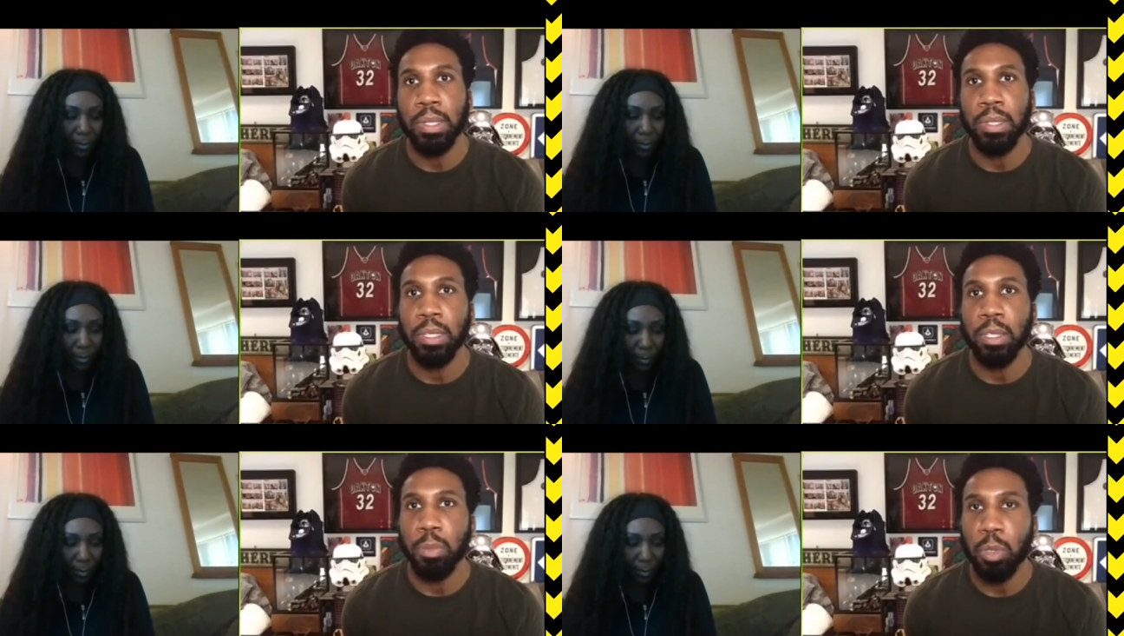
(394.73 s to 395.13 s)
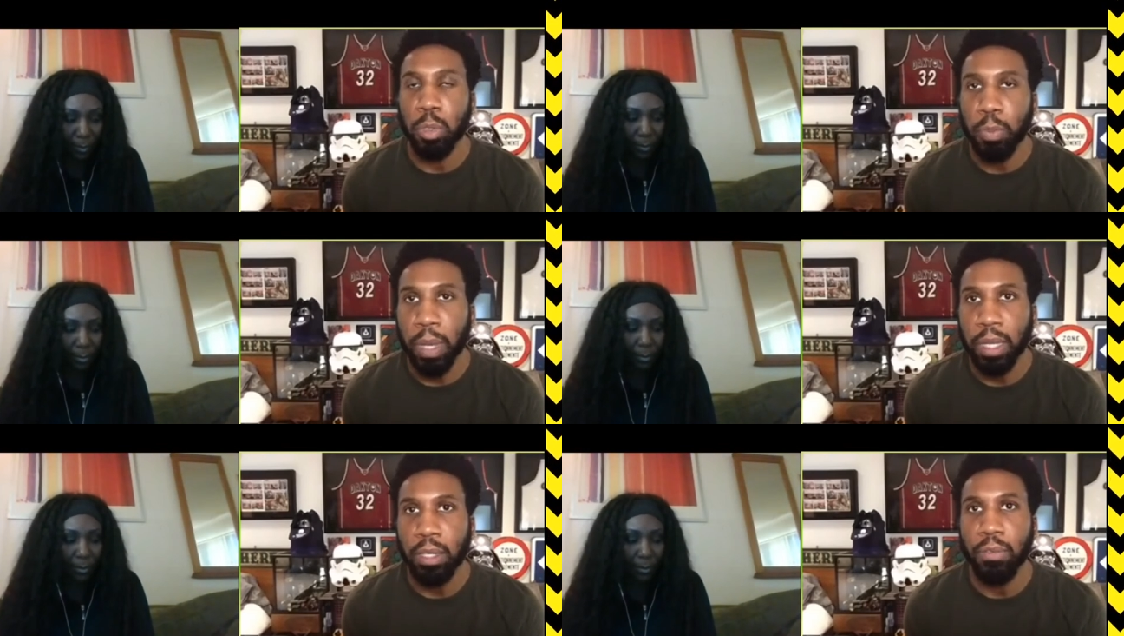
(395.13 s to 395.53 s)
Speaker 1: his
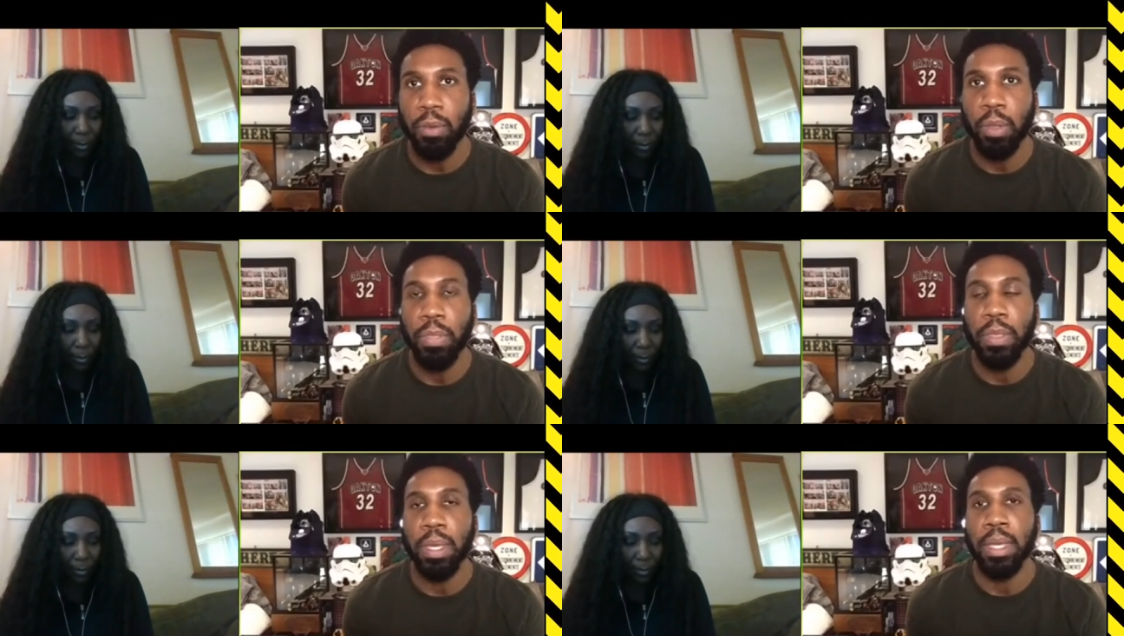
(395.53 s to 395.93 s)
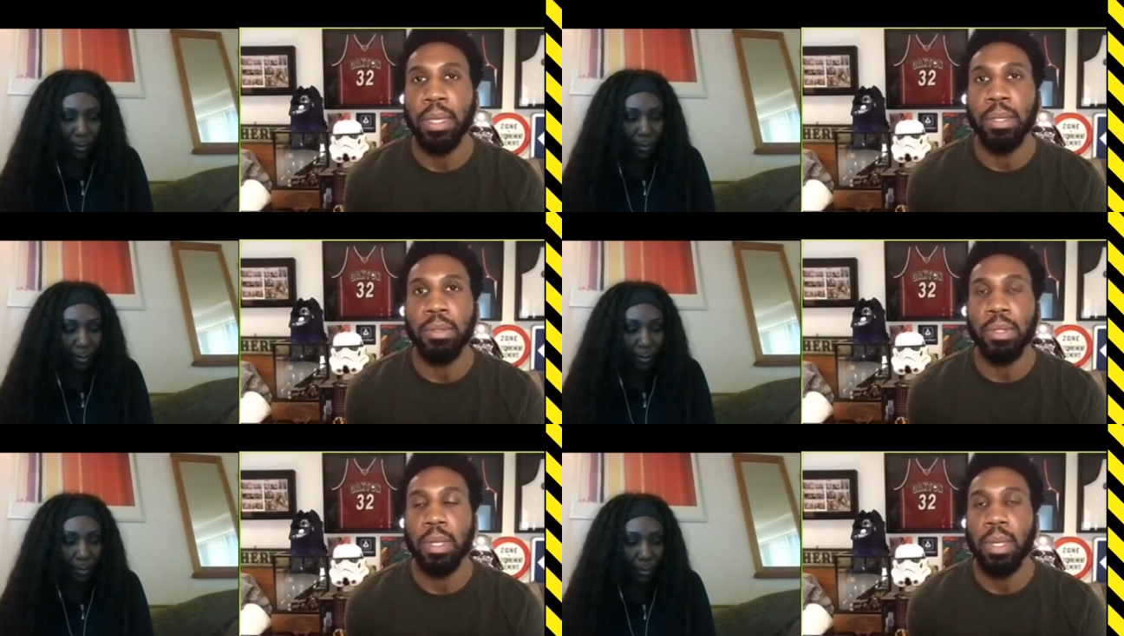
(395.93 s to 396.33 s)
perspective on
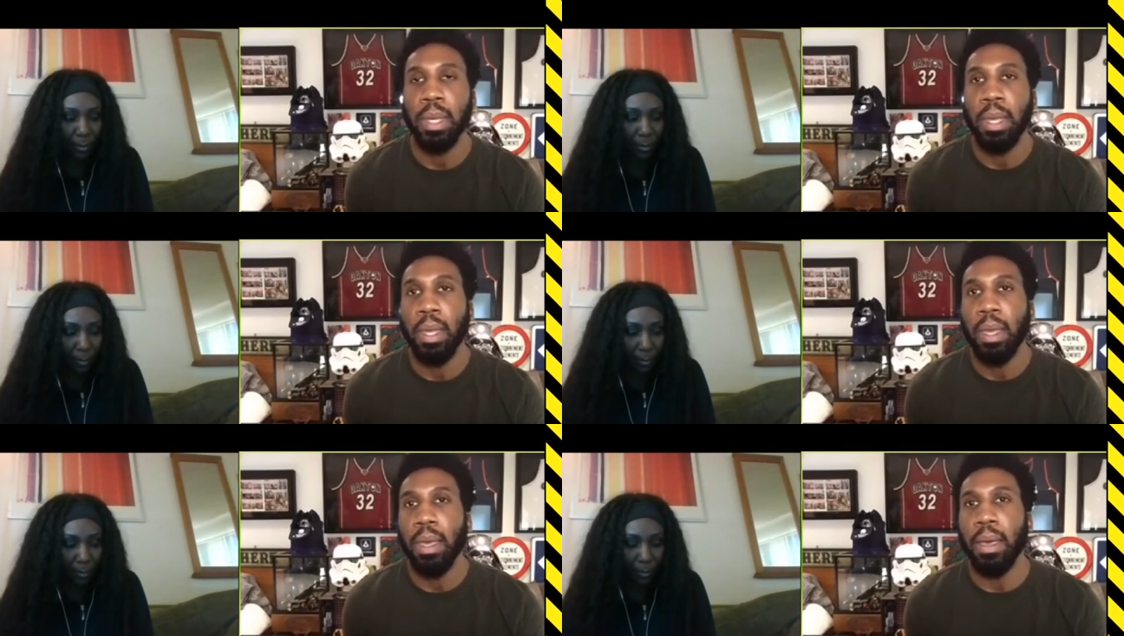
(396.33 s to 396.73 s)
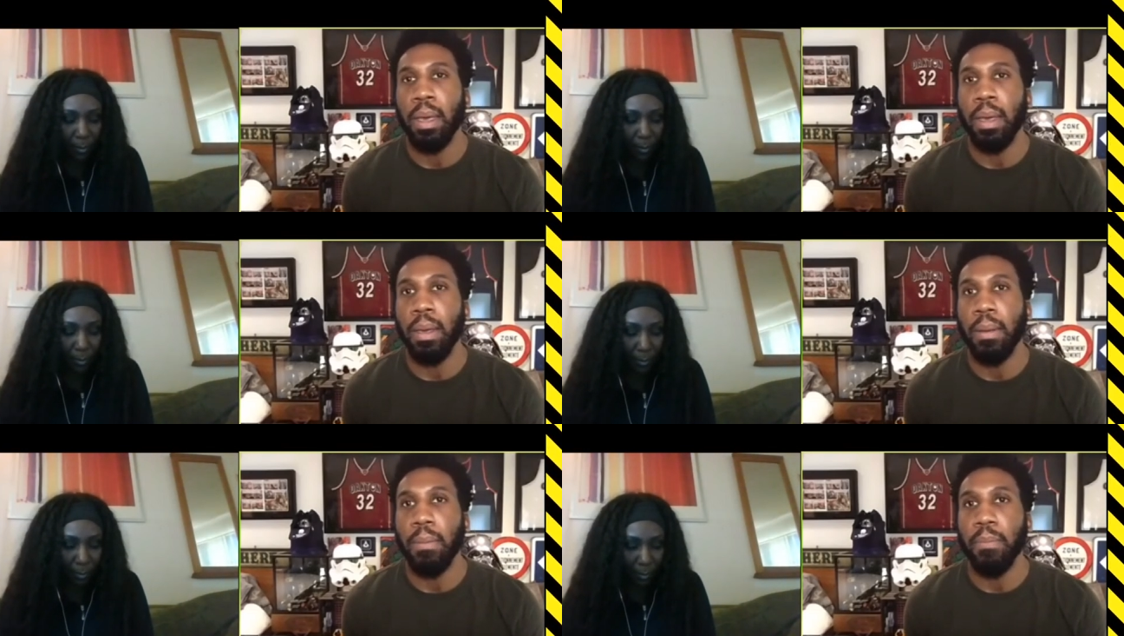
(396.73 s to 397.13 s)
things
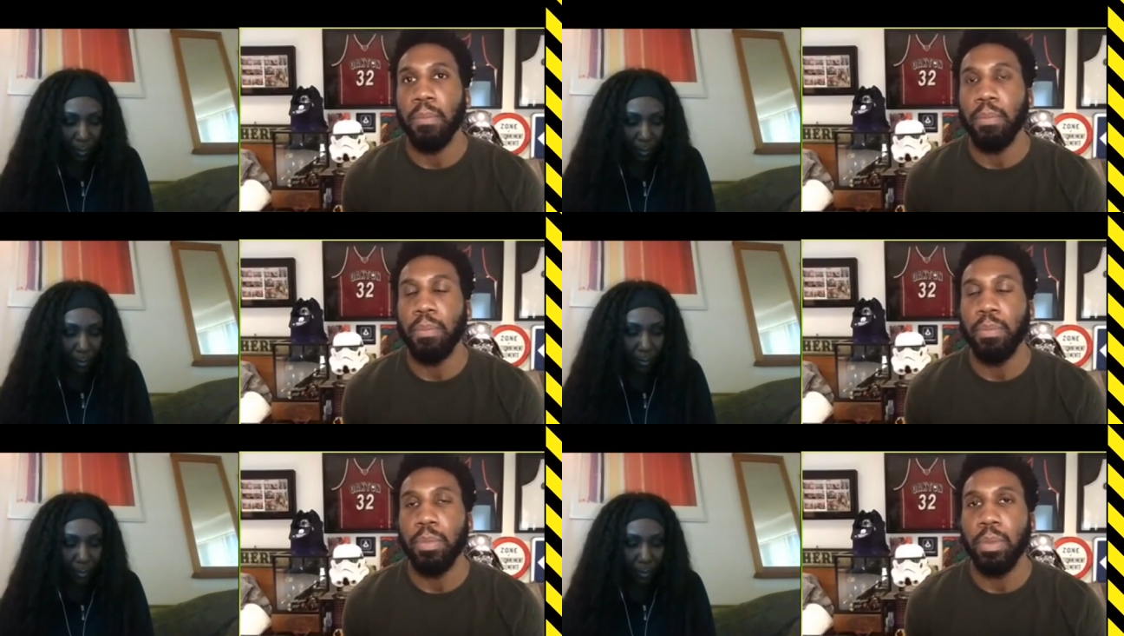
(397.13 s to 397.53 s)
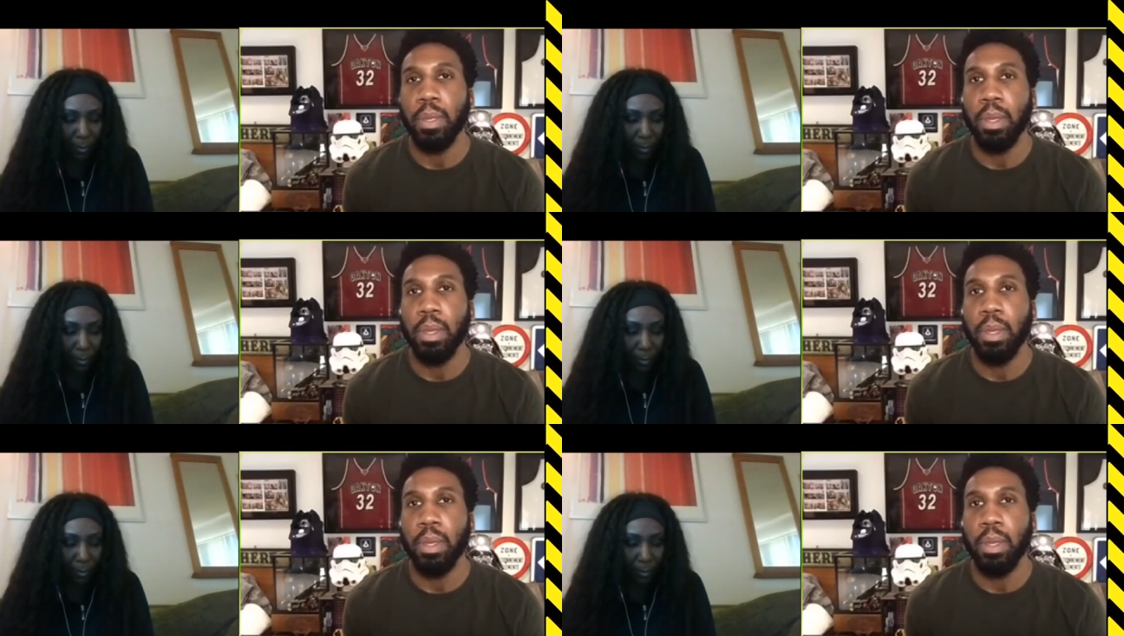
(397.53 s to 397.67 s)
um,